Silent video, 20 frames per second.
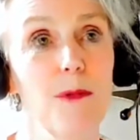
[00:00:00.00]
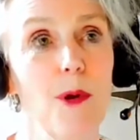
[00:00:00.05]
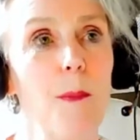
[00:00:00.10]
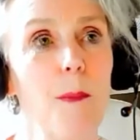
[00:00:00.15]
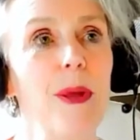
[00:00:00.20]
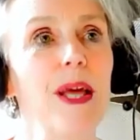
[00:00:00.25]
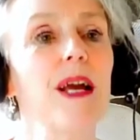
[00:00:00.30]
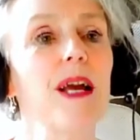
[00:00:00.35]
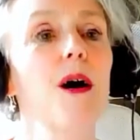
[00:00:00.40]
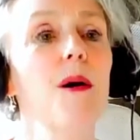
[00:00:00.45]

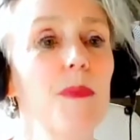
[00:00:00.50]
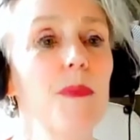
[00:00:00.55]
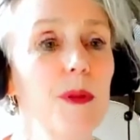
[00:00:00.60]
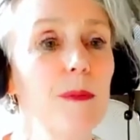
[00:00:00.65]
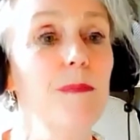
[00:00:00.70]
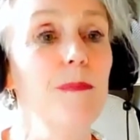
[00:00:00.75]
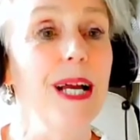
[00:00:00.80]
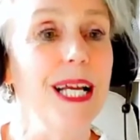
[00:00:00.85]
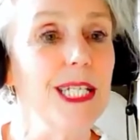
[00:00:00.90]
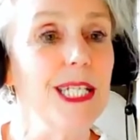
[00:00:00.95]
become the
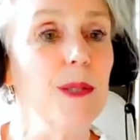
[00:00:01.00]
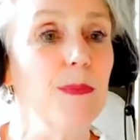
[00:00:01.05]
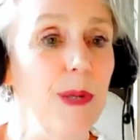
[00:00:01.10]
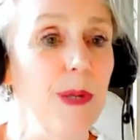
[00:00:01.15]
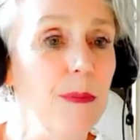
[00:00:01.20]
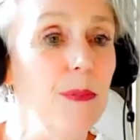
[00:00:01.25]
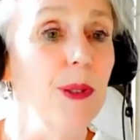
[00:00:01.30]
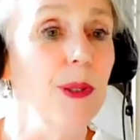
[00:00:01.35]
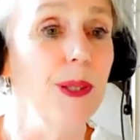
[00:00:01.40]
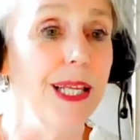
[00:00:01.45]
best
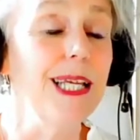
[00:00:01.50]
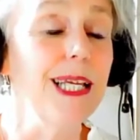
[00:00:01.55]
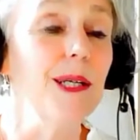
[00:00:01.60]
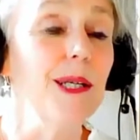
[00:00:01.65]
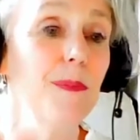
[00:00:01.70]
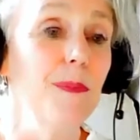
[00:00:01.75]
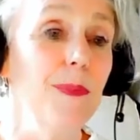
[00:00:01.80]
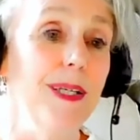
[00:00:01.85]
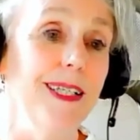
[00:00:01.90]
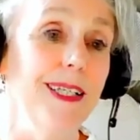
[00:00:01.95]
people they
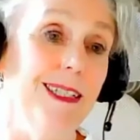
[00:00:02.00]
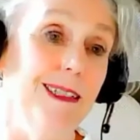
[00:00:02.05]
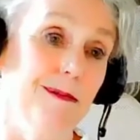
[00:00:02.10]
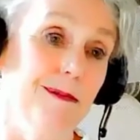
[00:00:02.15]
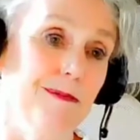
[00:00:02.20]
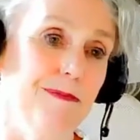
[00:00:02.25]
can be.